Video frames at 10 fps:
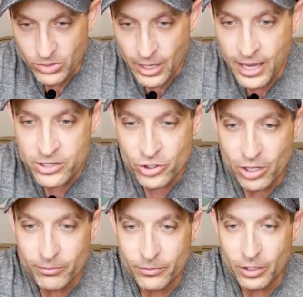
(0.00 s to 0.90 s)
and you
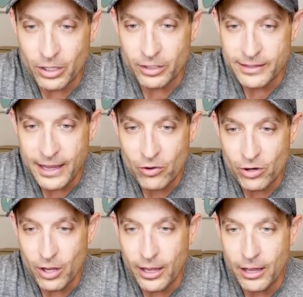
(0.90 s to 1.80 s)
come down
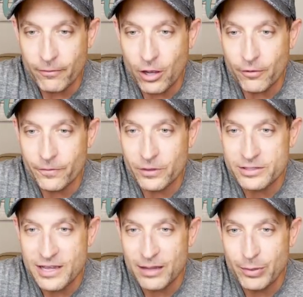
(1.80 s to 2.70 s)
off of the
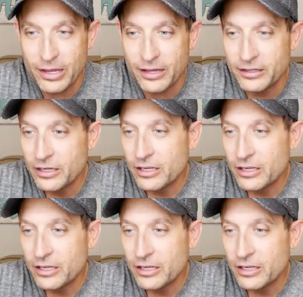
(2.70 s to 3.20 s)
top hat.